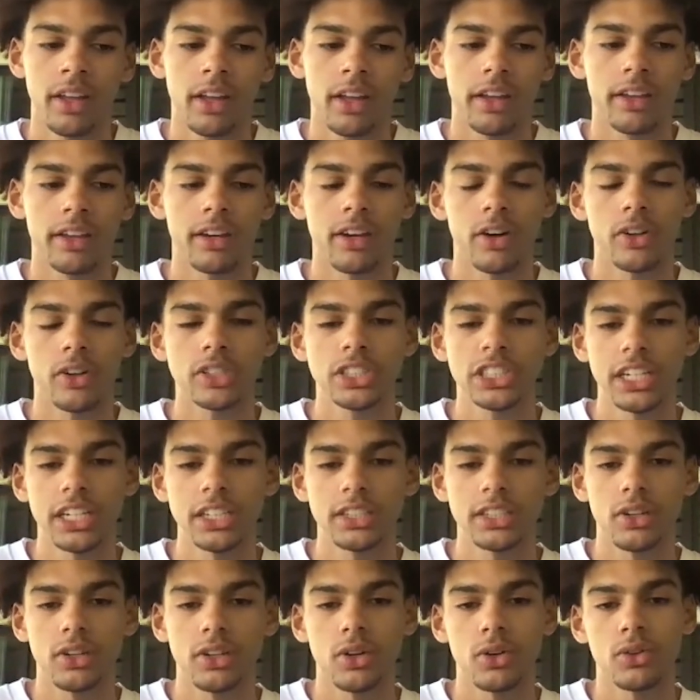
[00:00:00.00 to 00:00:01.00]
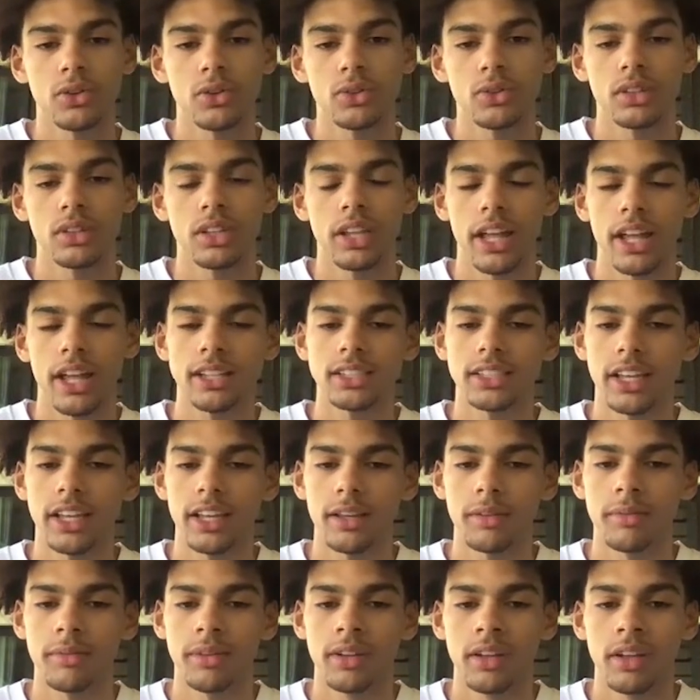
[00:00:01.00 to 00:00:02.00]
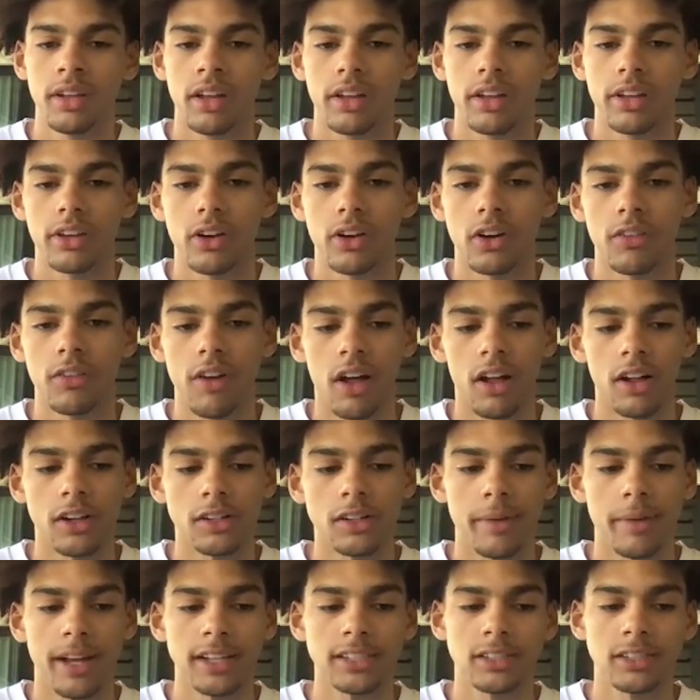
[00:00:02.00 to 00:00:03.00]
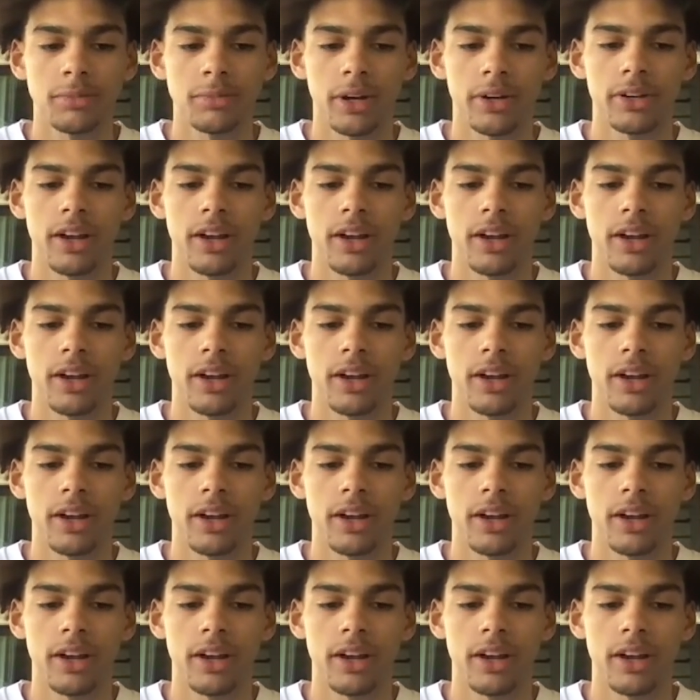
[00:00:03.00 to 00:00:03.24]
It's changing the whole landscape, of college basketball.